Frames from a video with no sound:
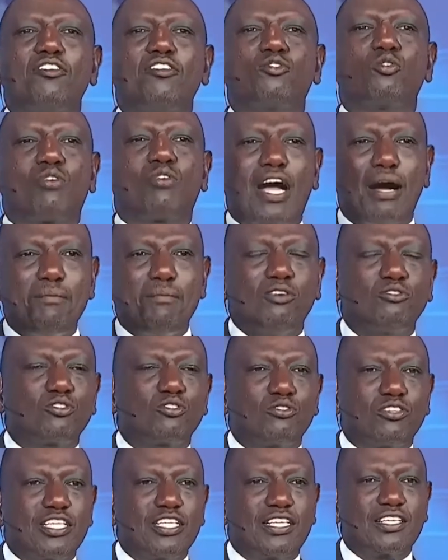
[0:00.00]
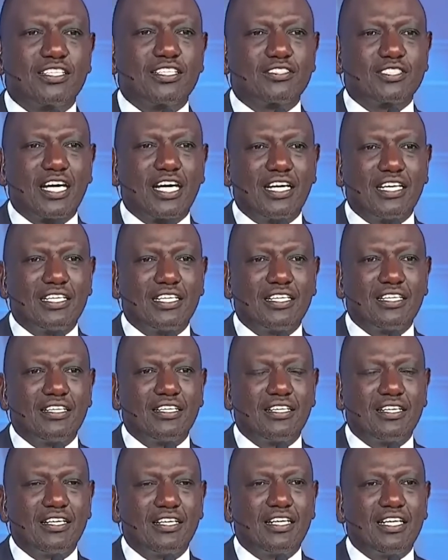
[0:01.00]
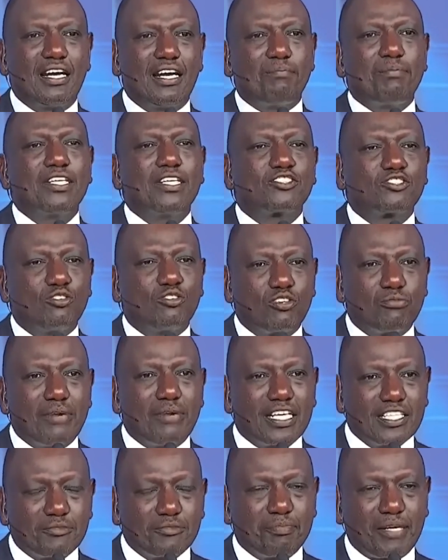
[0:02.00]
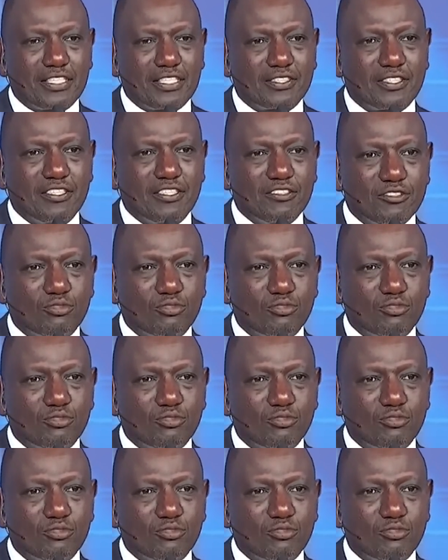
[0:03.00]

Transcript: to come out on the other side in a place called Pass,